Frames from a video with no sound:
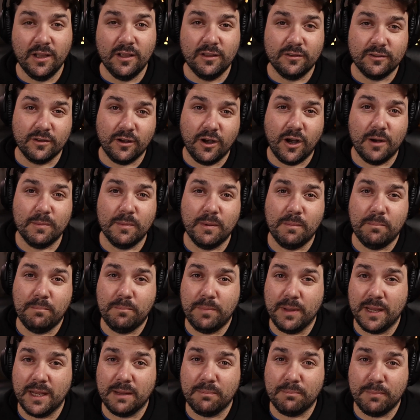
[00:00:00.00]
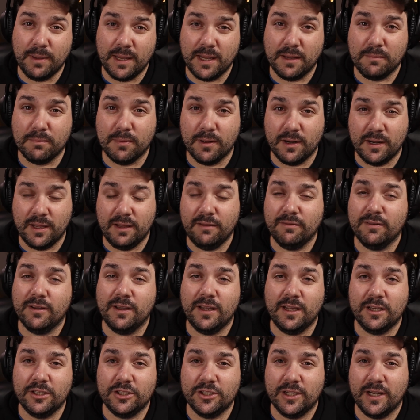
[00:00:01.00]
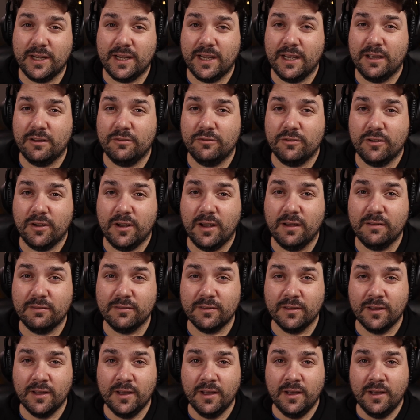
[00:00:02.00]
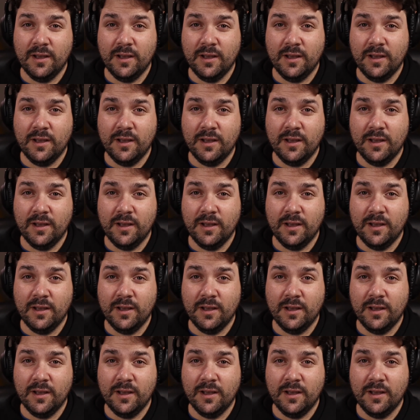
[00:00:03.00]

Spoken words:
So I'm a big believer in checkout dives,